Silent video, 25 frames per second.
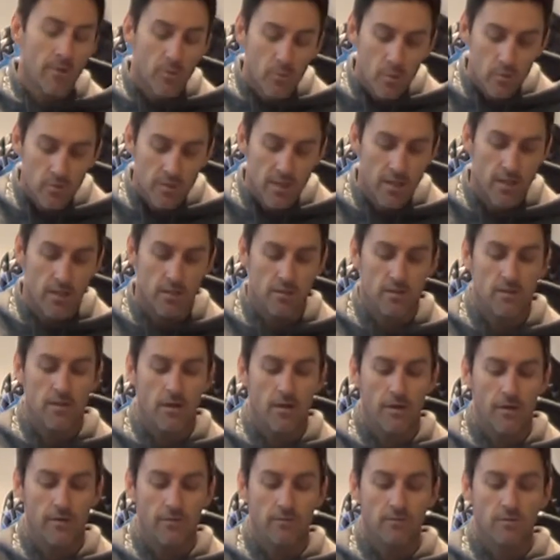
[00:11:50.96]
in a wheelchair. So,
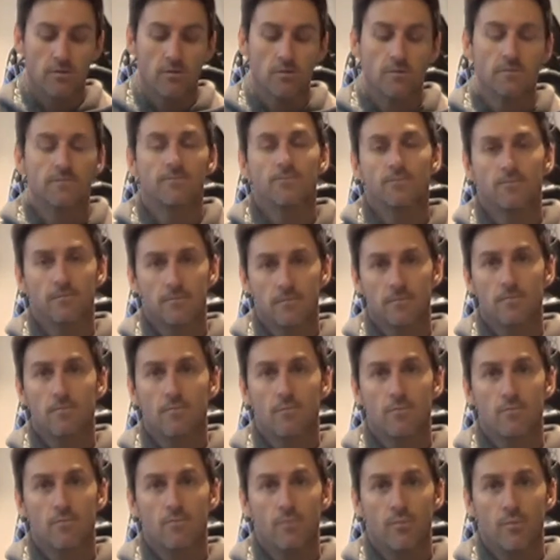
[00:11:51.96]

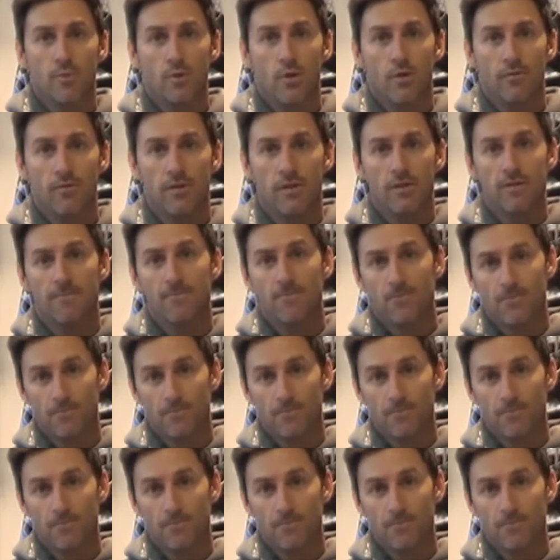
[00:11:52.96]
perfect.